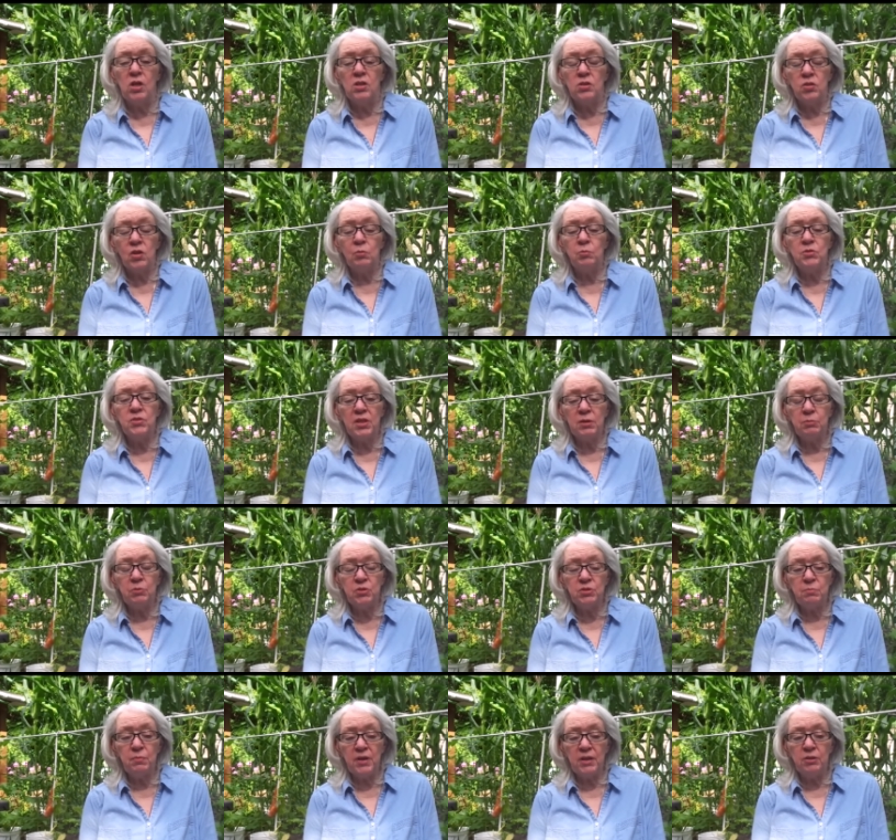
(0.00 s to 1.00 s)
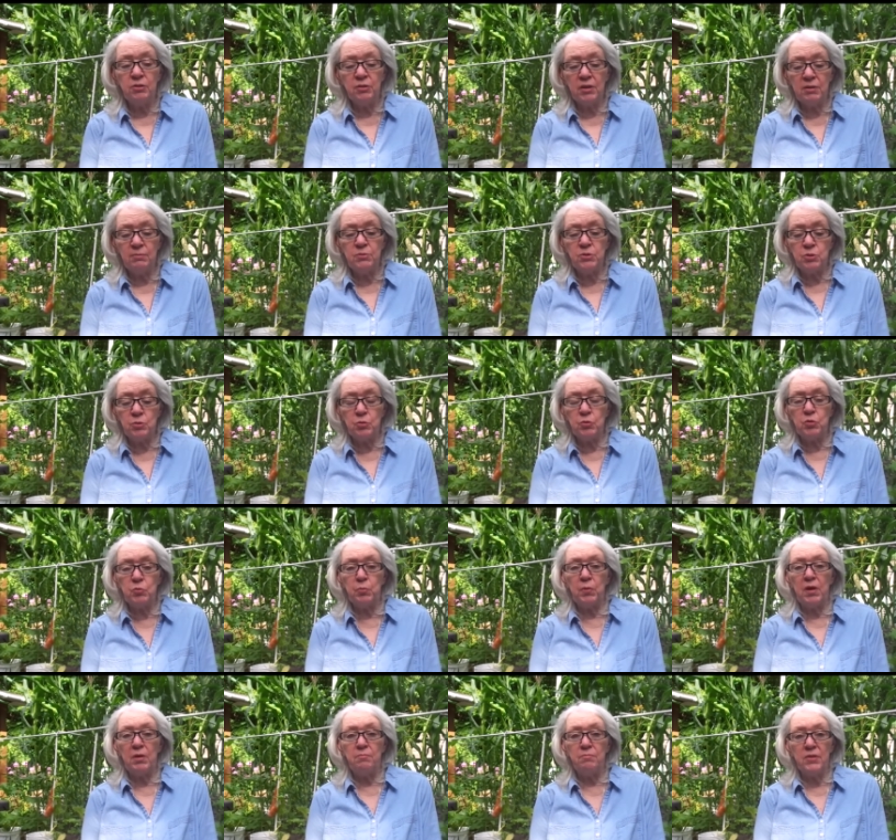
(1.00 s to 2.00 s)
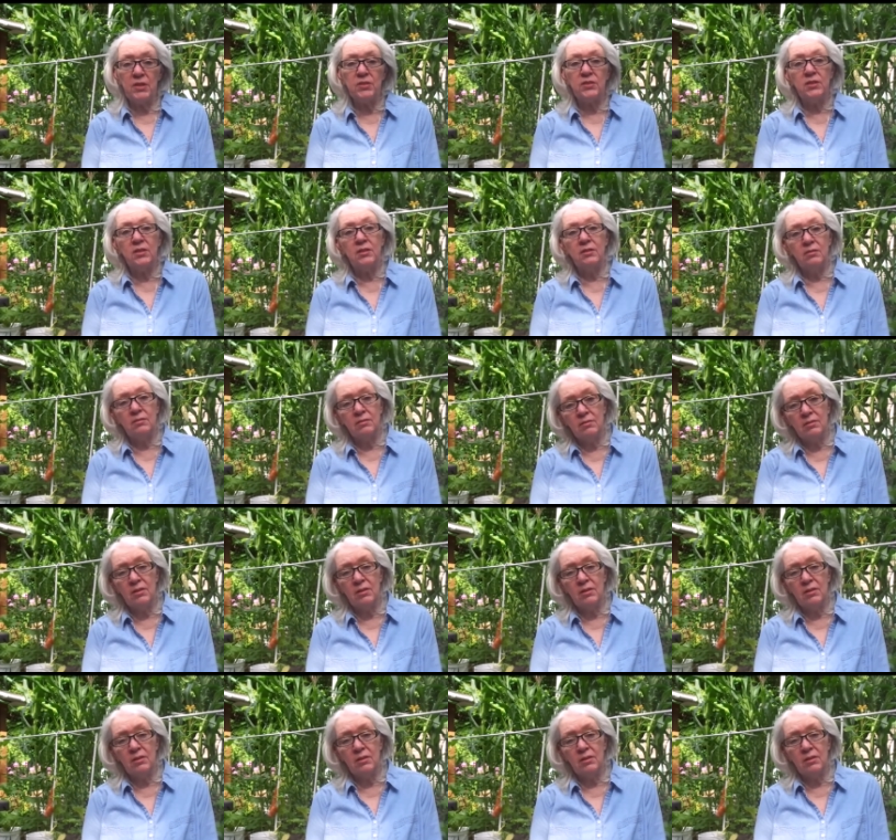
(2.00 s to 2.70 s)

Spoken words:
So I was able to make grape juice by mixing,